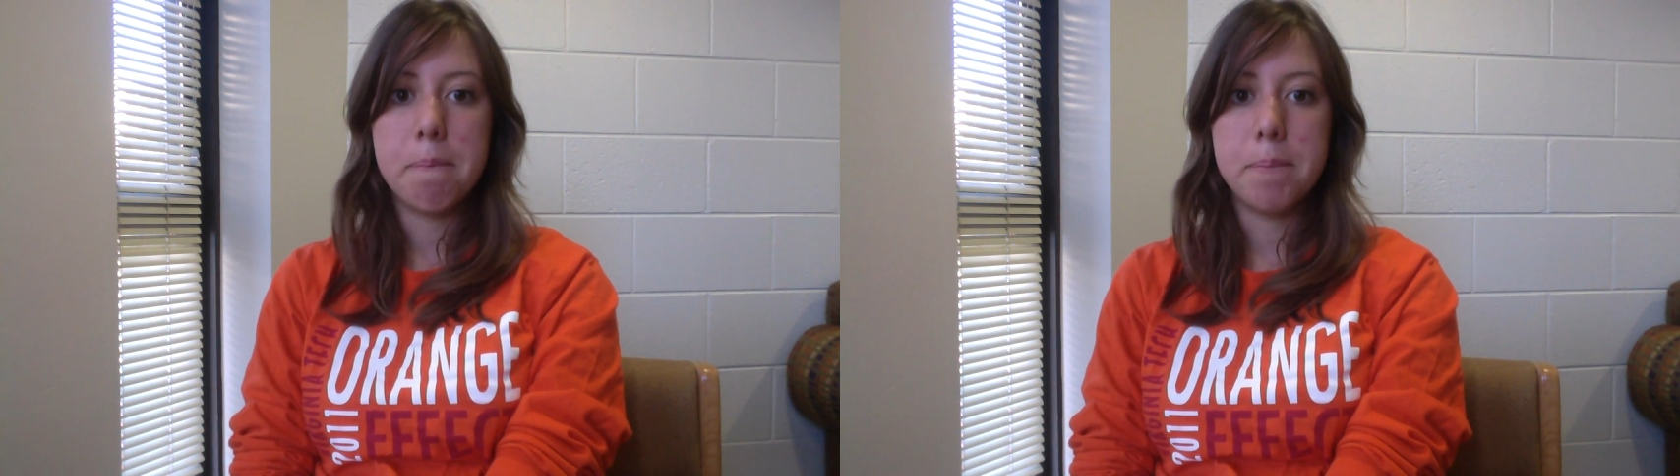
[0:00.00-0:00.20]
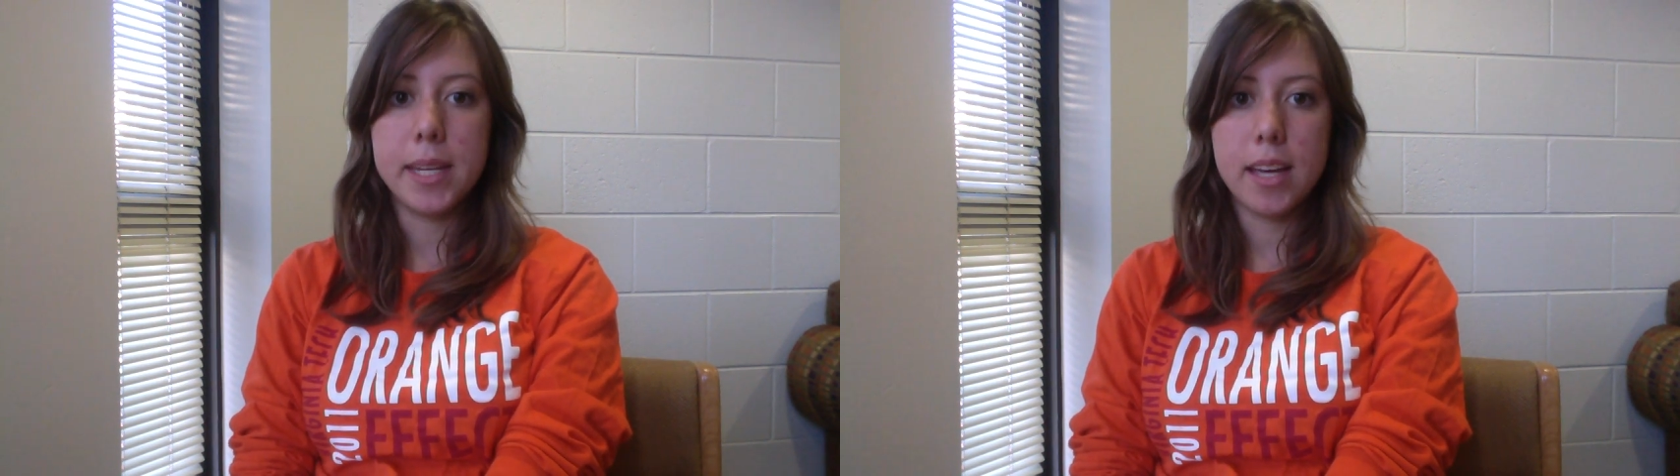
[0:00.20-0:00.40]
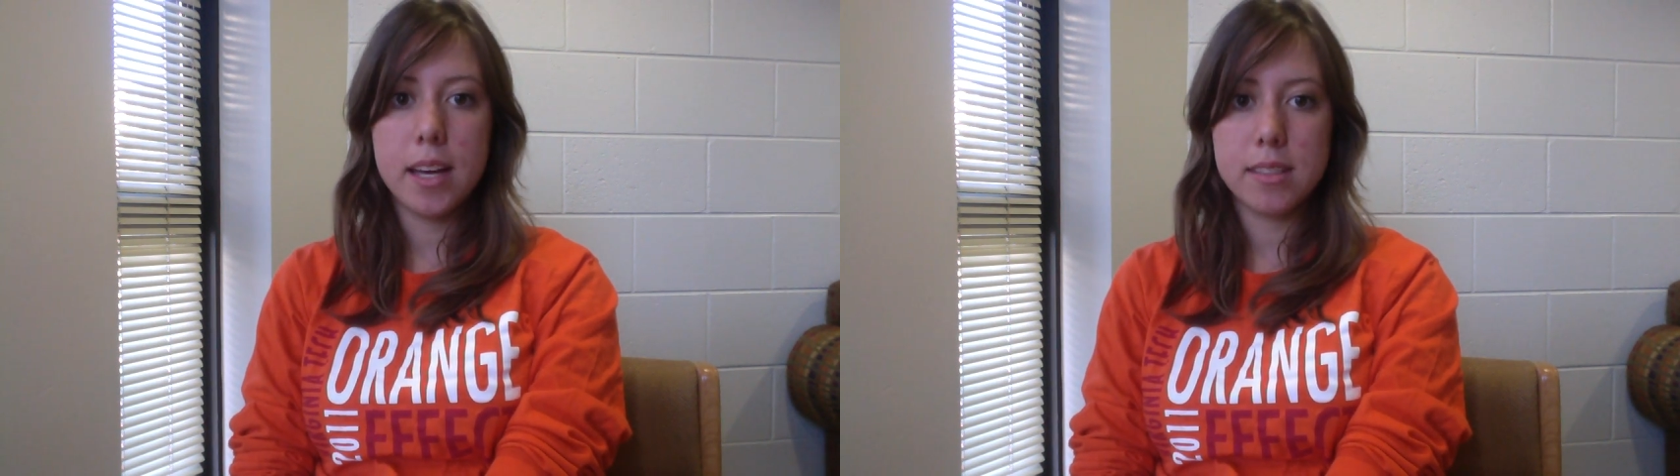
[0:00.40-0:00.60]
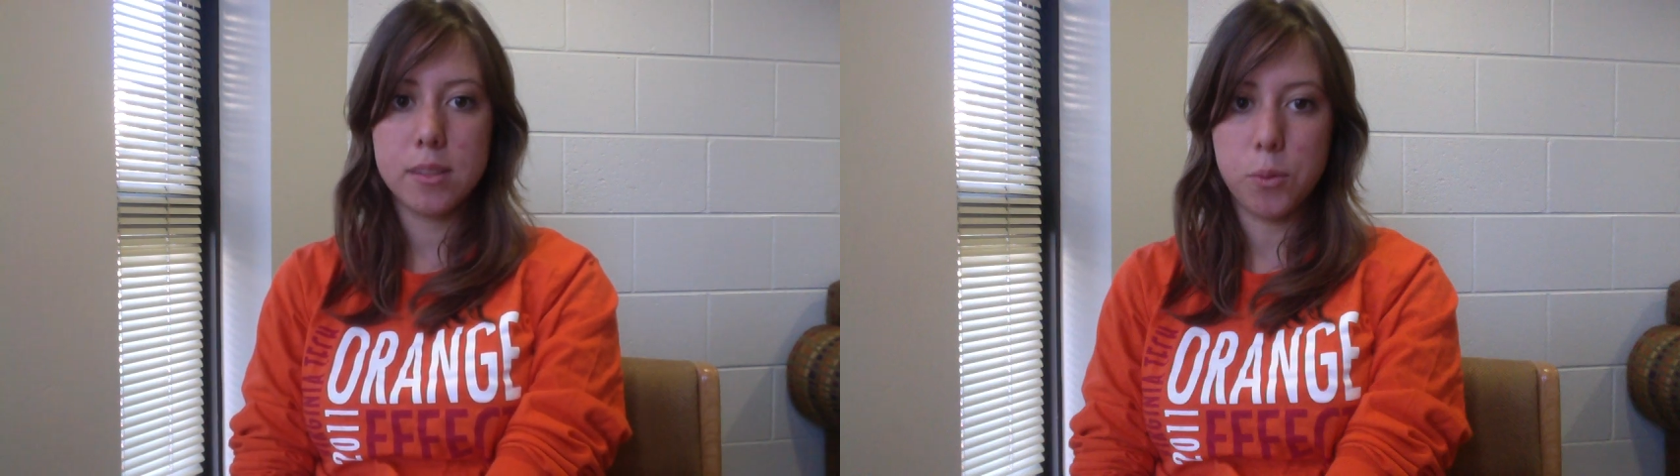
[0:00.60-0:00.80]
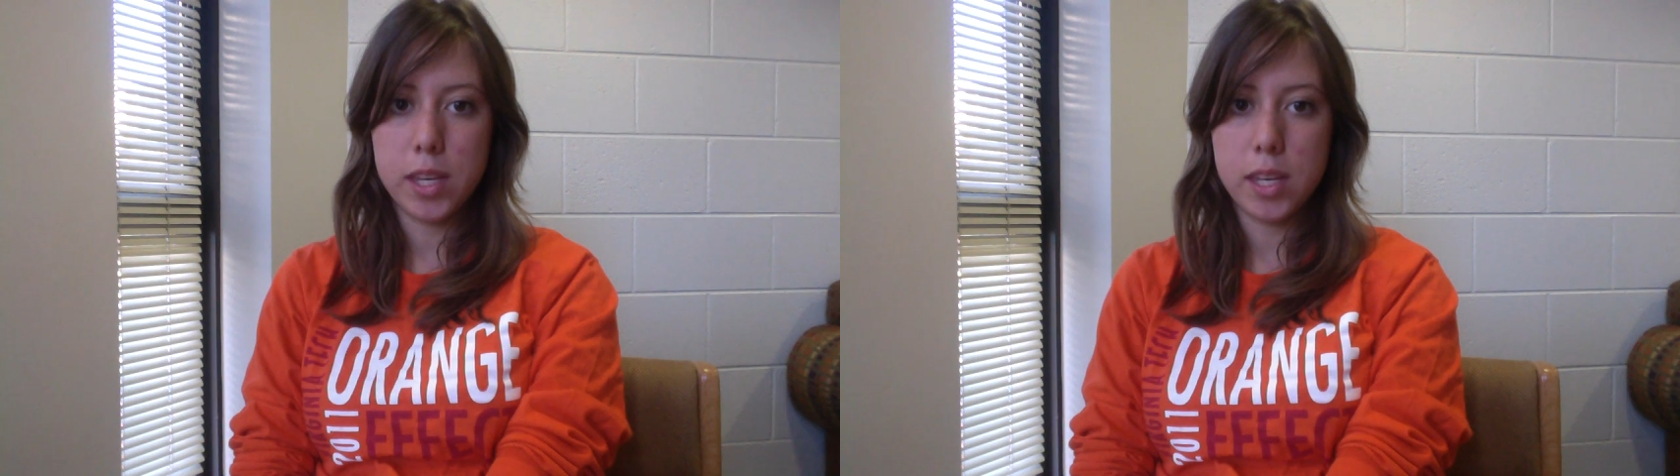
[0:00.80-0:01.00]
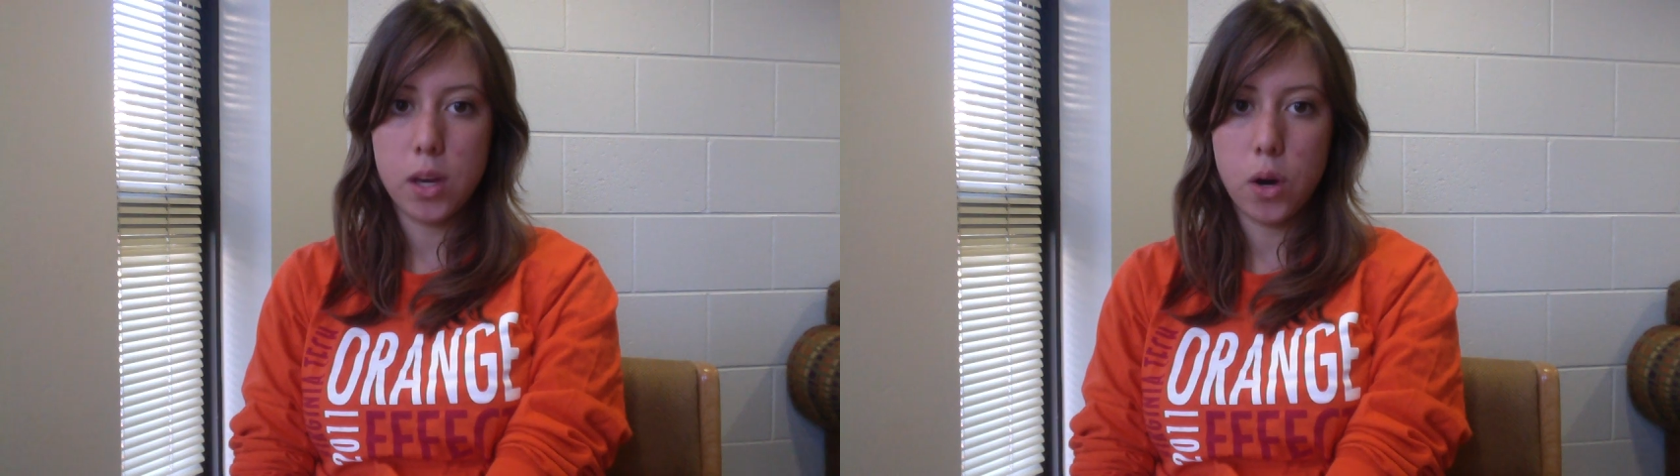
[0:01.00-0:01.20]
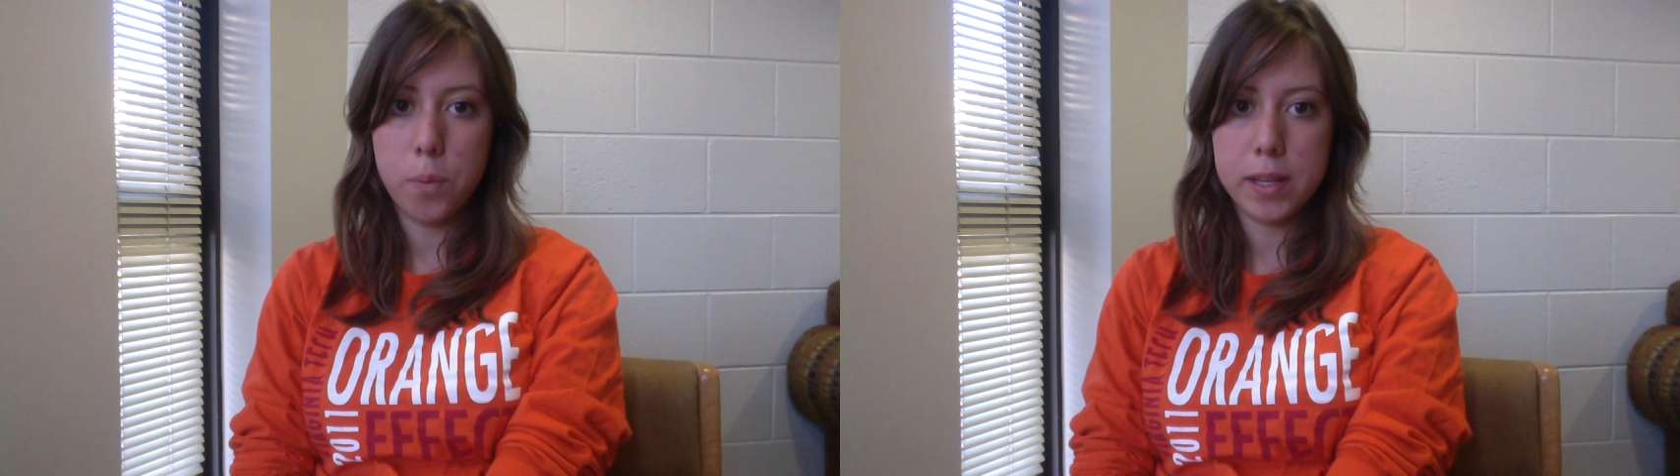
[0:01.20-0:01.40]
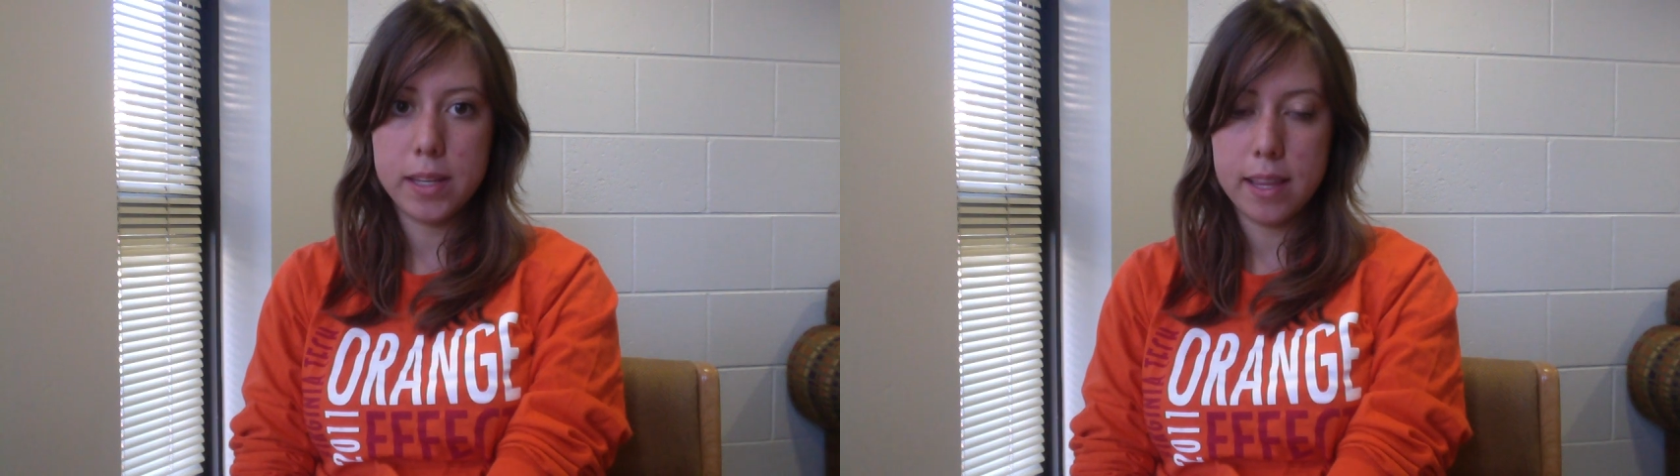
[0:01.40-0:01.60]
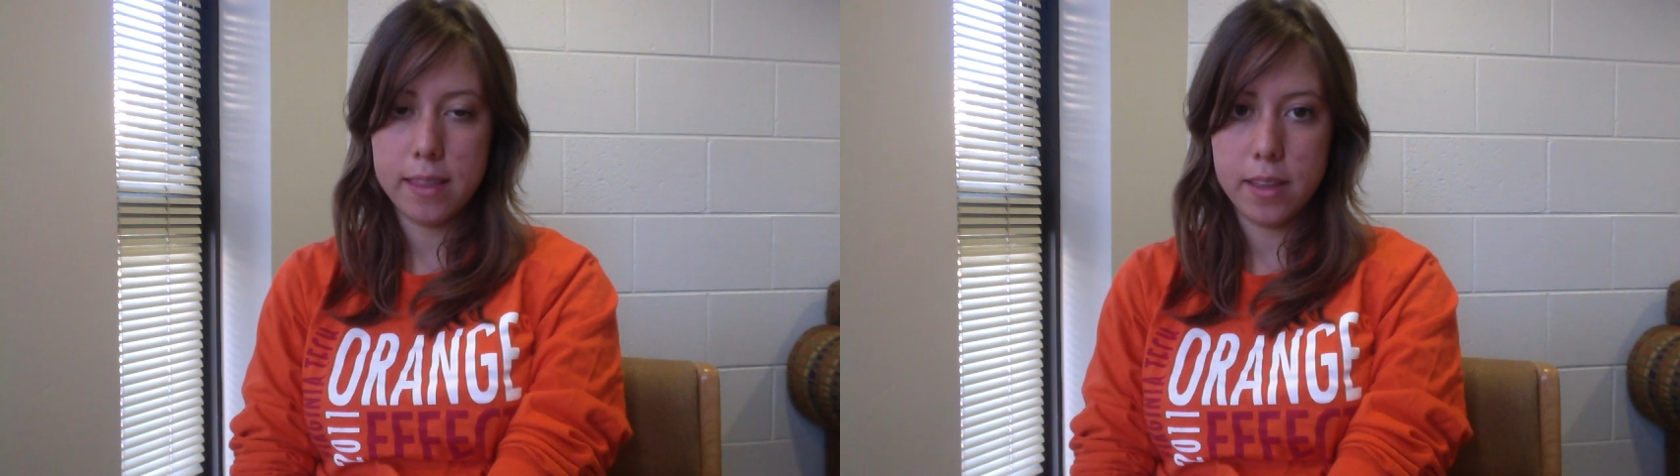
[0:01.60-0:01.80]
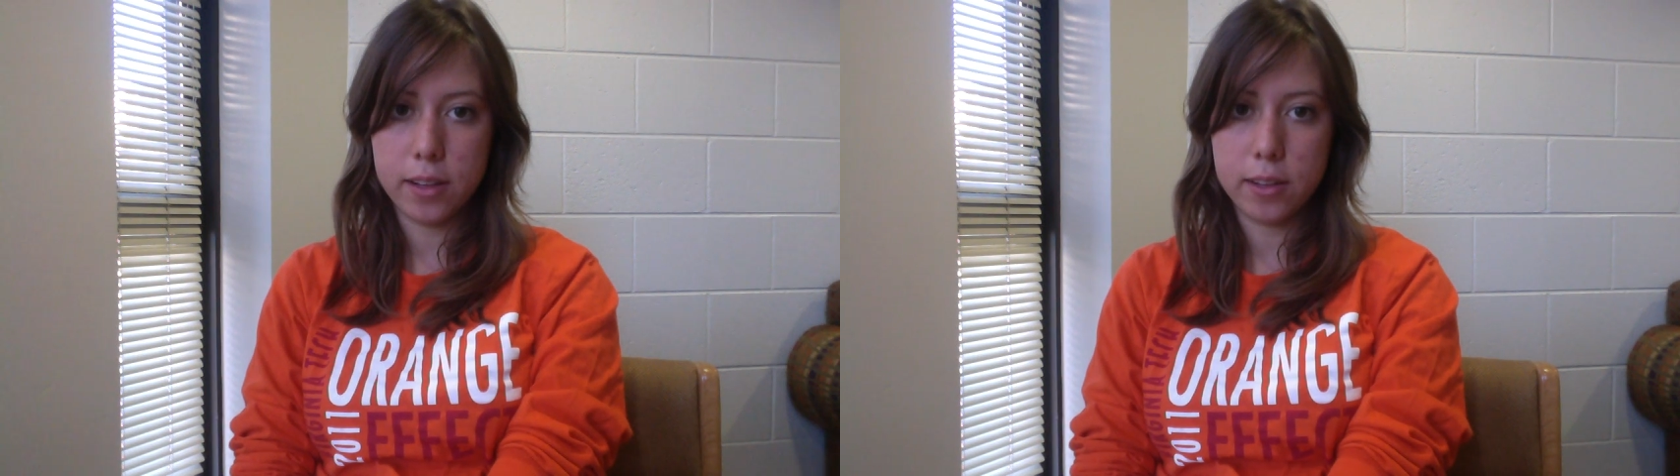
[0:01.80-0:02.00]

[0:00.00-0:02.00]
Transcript: because we opened the